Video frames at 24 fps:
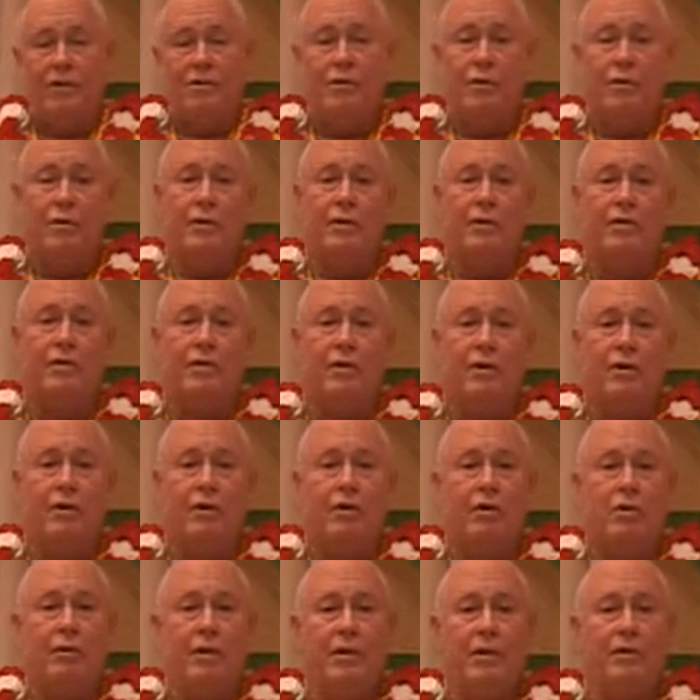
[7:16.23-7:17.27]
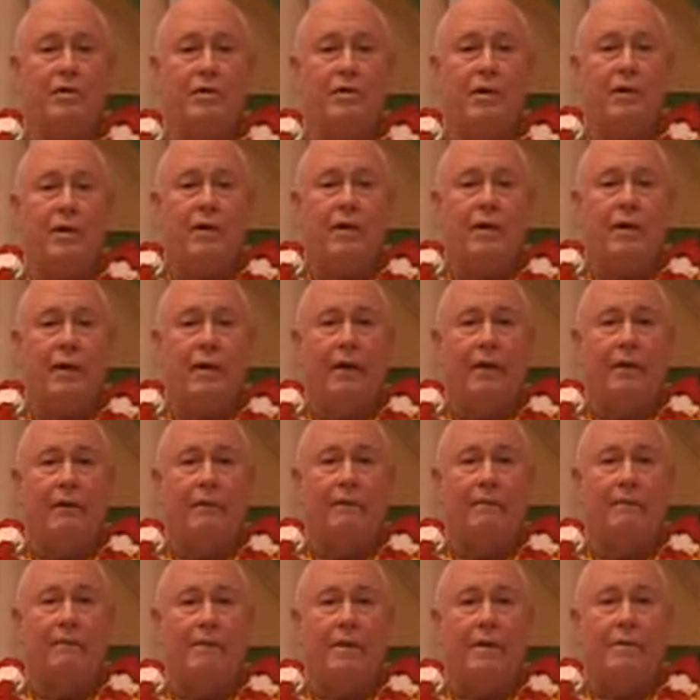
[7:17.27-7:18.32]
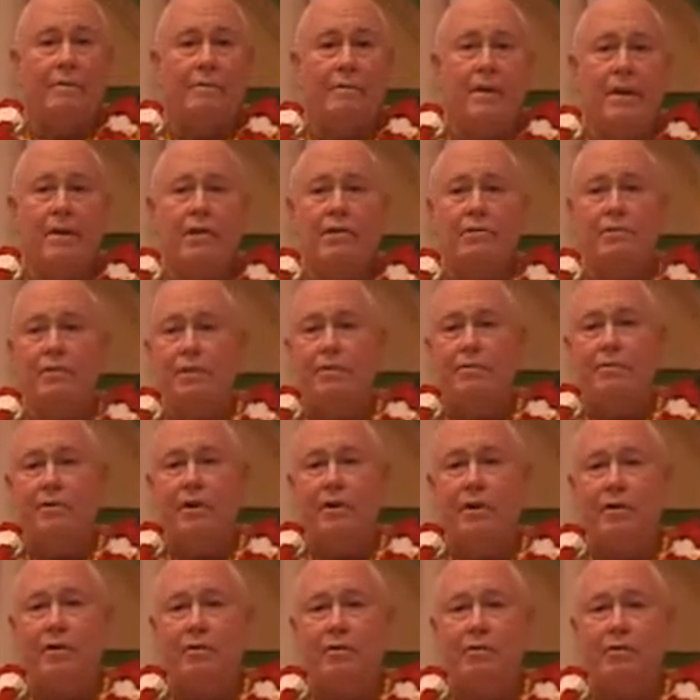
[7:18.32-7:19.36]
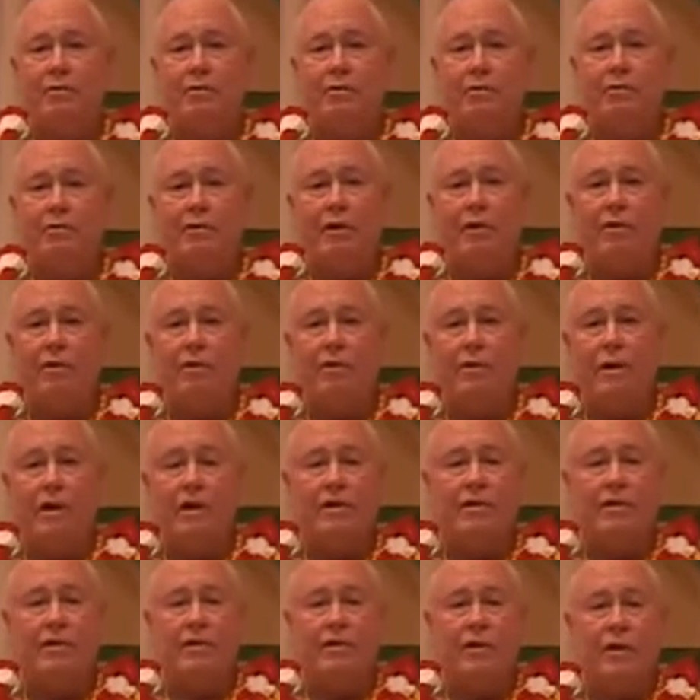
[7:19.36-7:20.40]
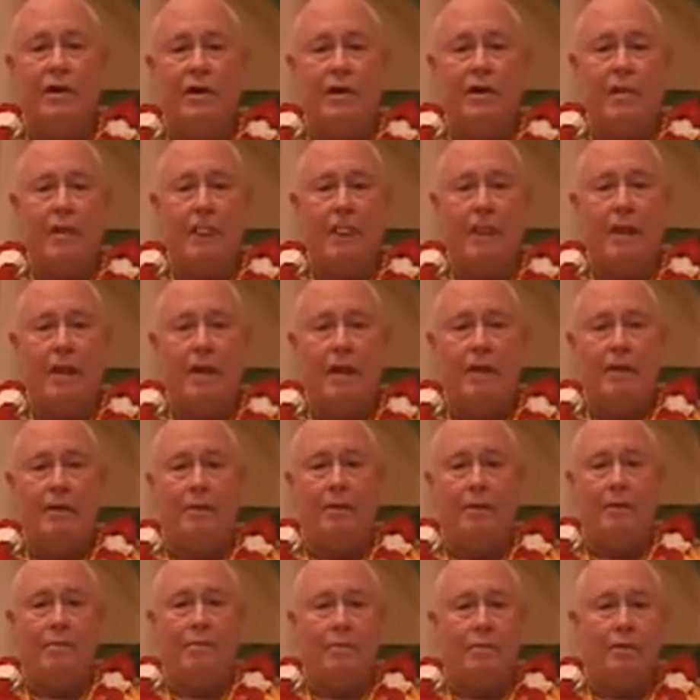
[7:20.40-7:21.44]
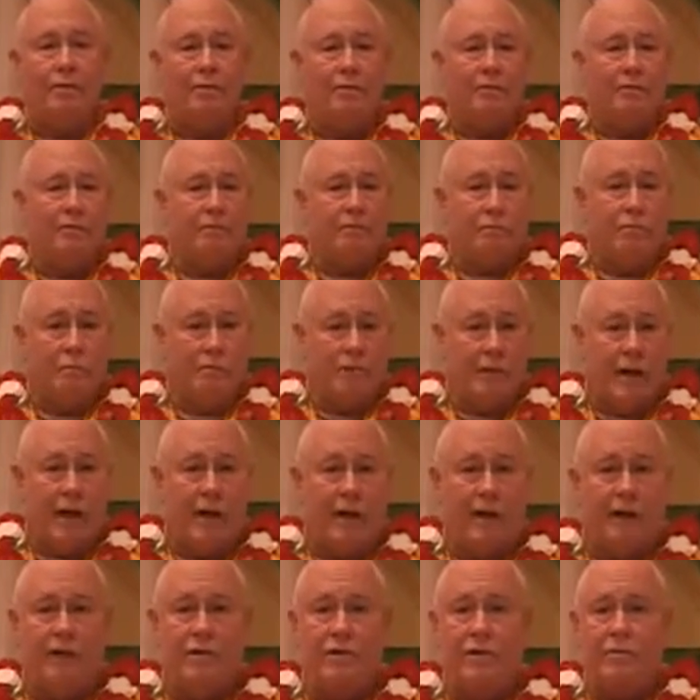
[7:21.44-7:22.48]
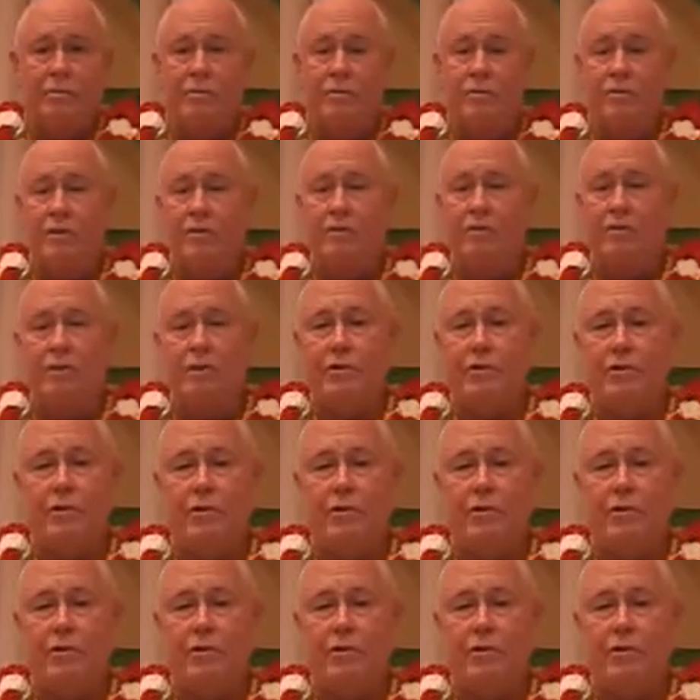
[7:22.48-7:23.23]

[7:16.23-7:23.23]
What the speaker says: So this always makes me feel very nice that we're providing some service